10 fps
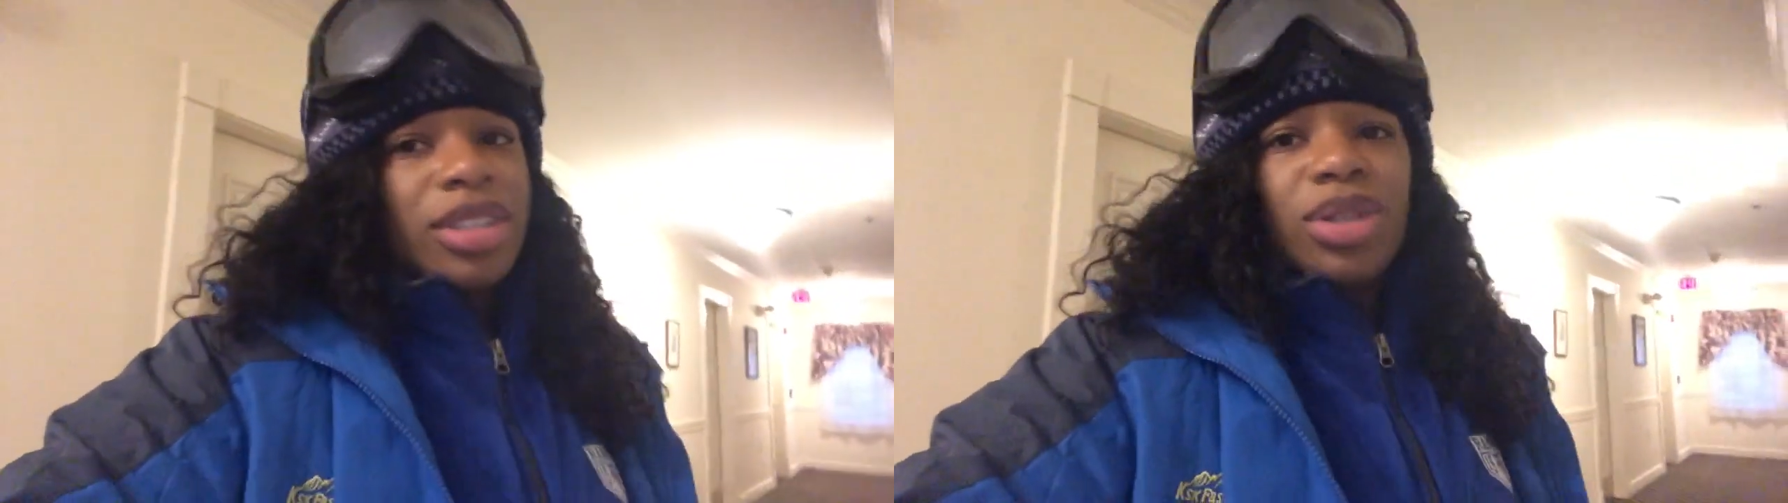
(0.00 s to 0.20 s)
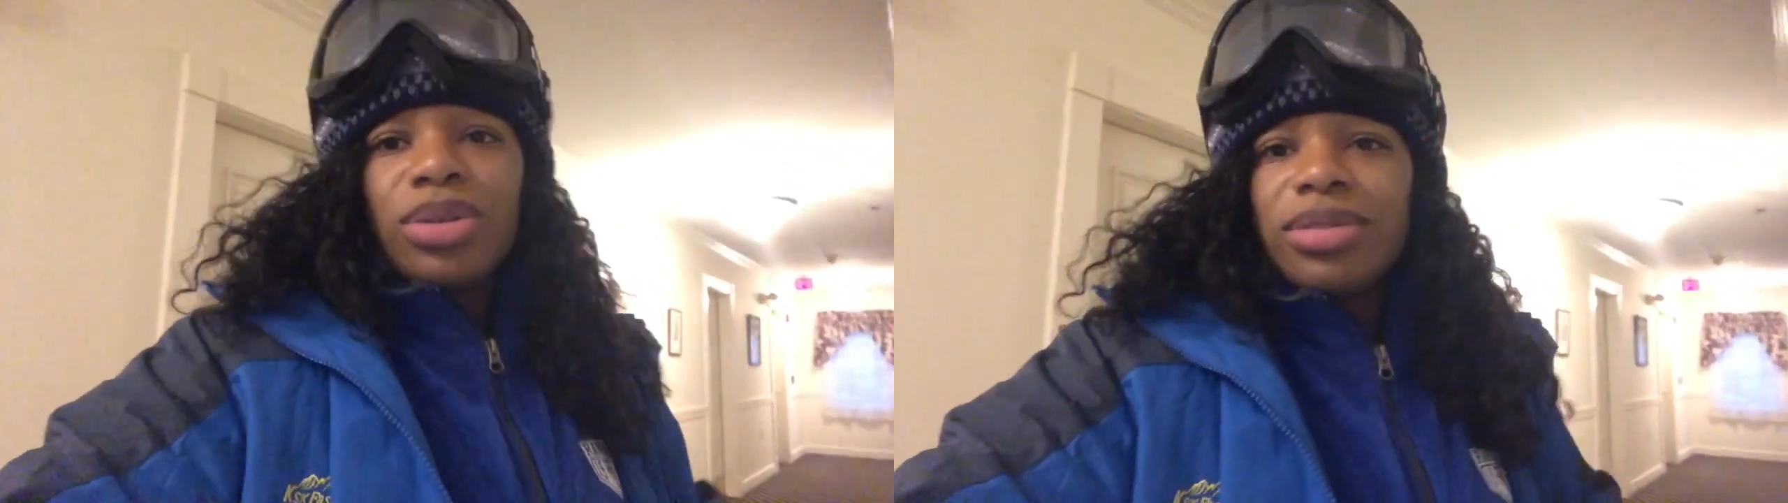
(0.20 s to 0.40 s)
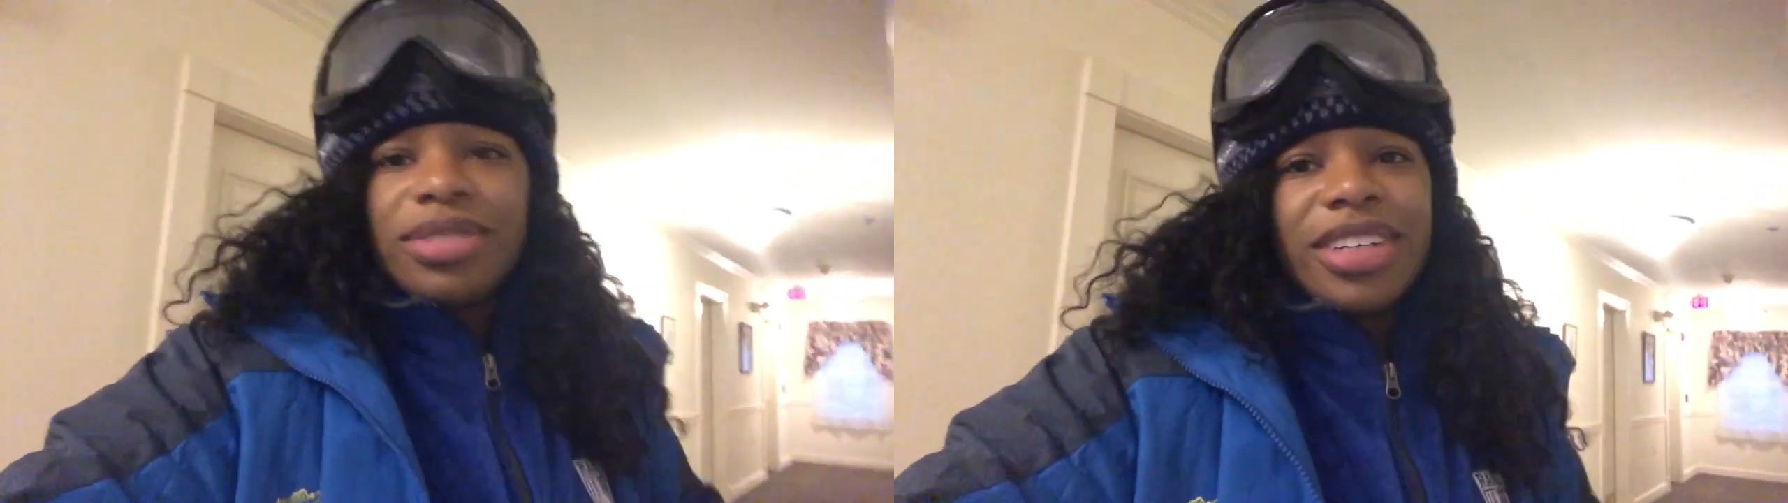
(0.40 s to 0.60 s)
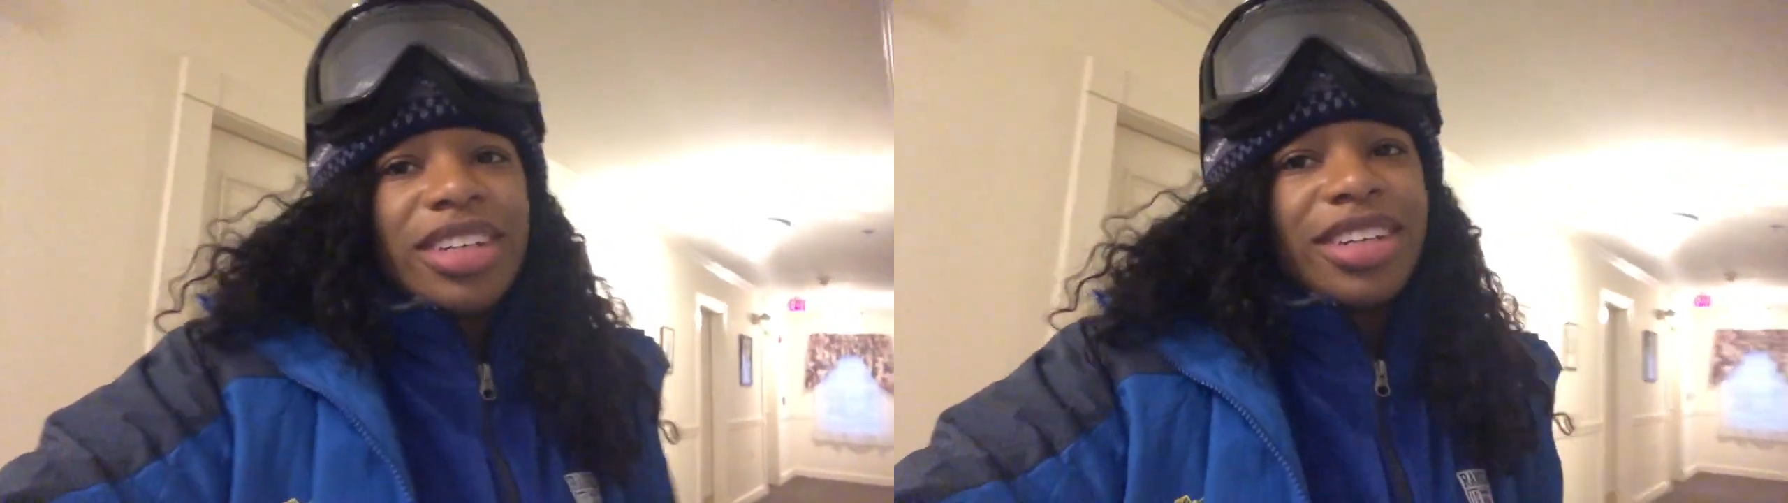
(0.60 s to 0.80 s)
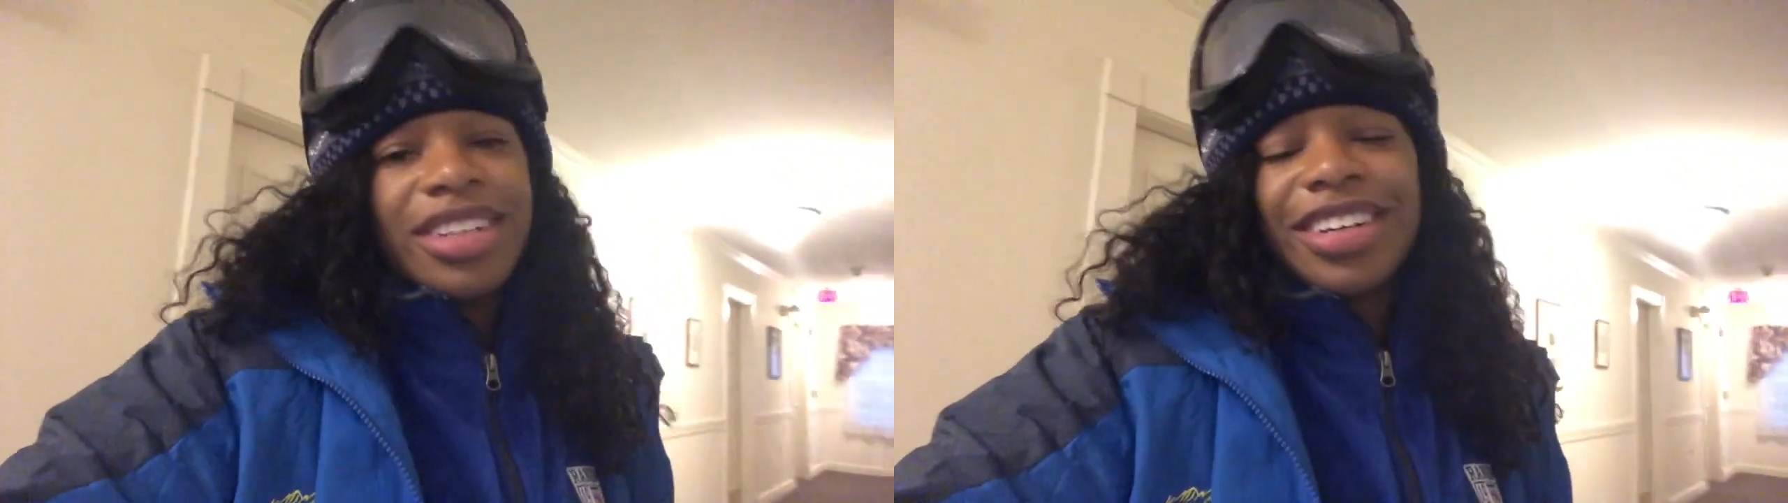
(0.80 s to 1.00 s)
Dude,
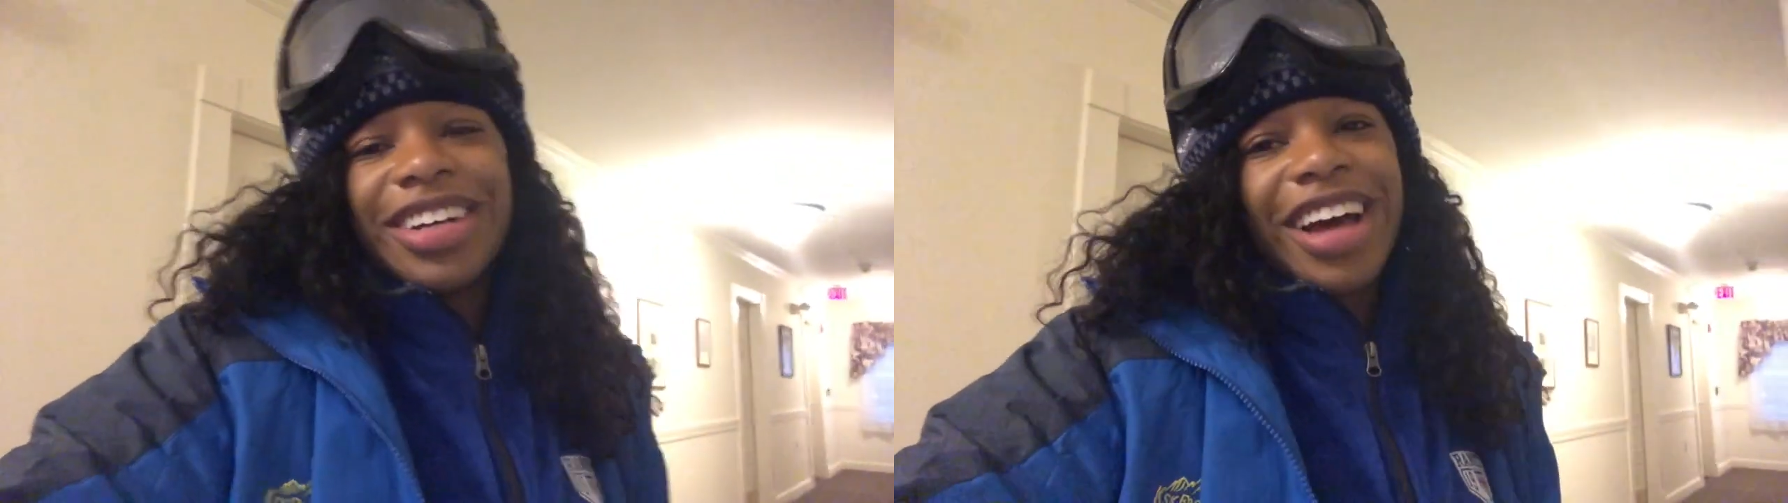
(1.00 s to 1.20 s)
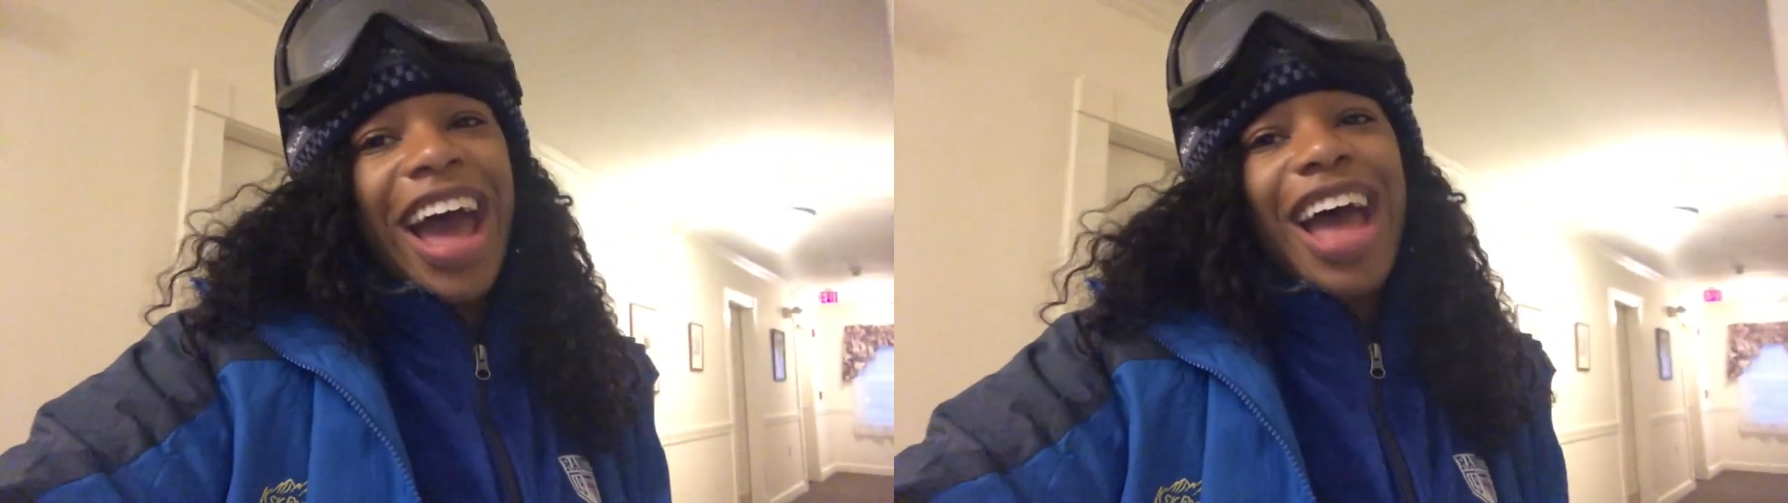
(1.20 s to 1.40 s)
I